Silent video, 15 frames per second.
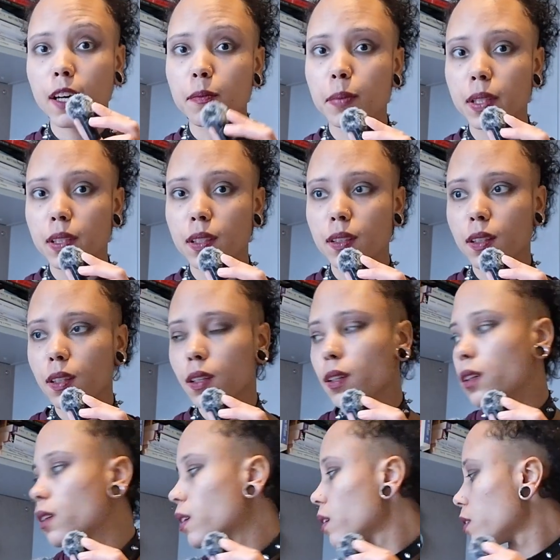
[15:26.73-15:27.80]
I've been
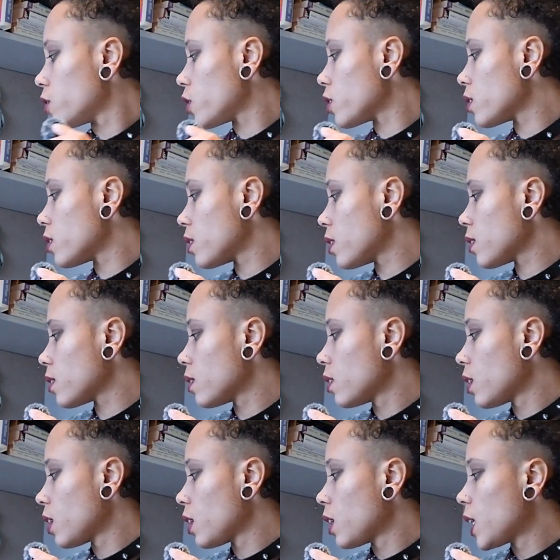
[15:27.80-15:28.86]
just
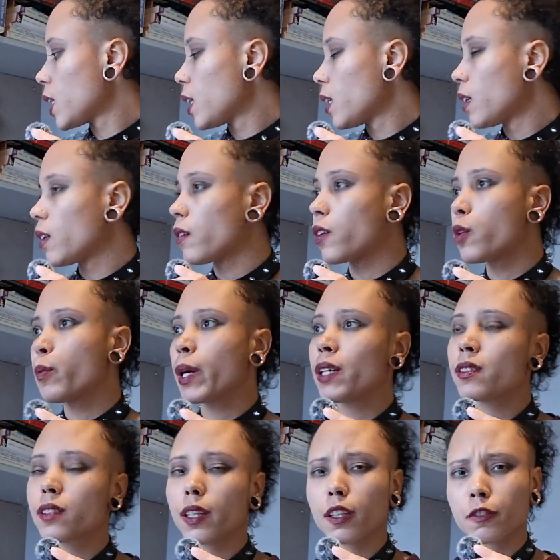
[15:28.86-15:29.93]
for the
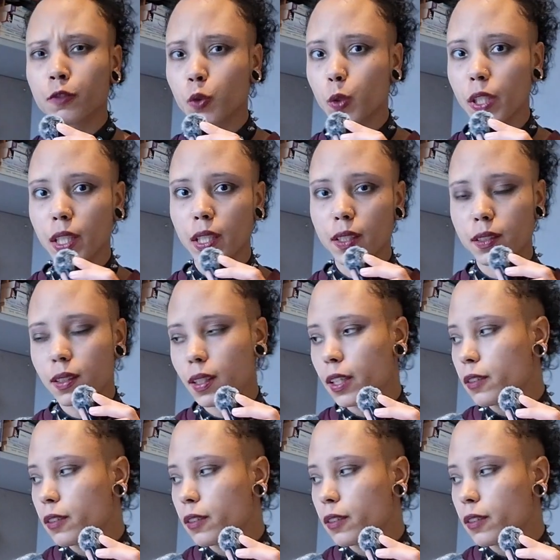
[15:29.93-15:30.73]
past like 4 years,